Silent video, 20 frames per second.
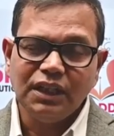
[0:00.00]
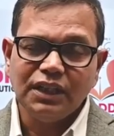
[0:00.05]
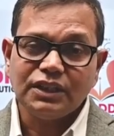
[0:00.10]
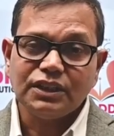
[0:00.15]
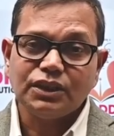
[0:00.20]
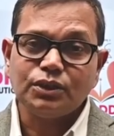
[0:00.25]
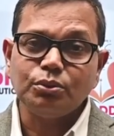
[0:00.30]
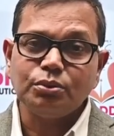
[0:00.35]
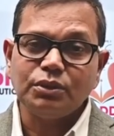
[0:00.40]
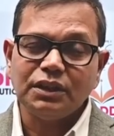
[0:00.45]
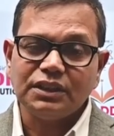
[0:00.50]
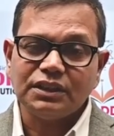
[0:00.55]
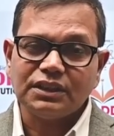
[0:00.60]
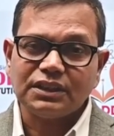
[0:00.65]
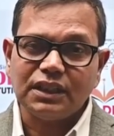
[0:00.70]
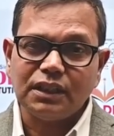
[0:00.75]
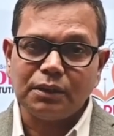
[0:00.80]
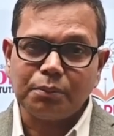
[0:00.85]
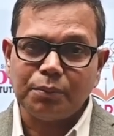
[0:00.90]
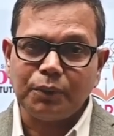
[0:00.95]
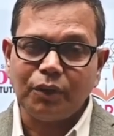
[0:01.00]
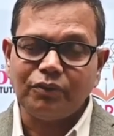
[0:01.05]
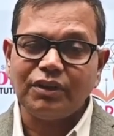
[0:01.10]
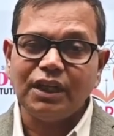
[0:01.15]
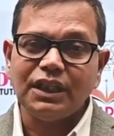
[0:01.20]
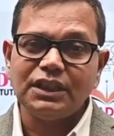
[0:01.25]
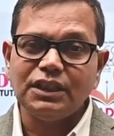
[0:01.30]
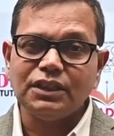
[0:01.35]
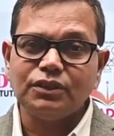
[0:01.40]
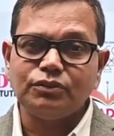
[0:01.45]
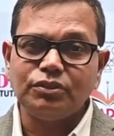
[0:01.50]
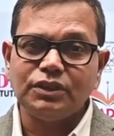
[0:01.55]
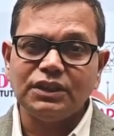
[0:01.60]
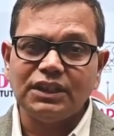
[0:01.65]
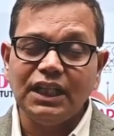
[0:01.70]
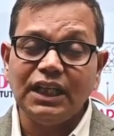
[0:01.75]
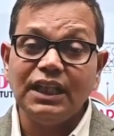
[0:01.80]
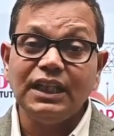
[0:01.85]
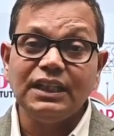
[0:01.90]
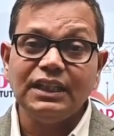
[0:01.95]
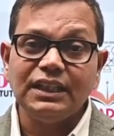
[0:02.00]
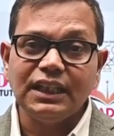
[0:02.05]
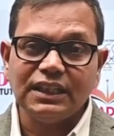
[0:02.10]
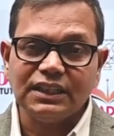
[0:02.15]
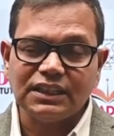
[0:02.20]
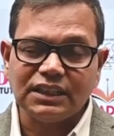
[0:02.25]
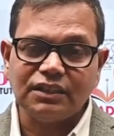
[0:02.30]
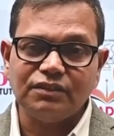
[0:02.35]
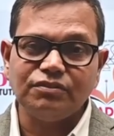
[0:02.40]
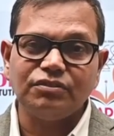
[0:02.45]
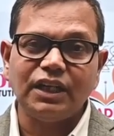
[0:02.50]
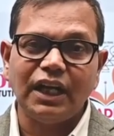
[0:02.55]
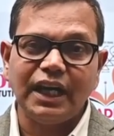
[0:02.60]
students are provided with intensive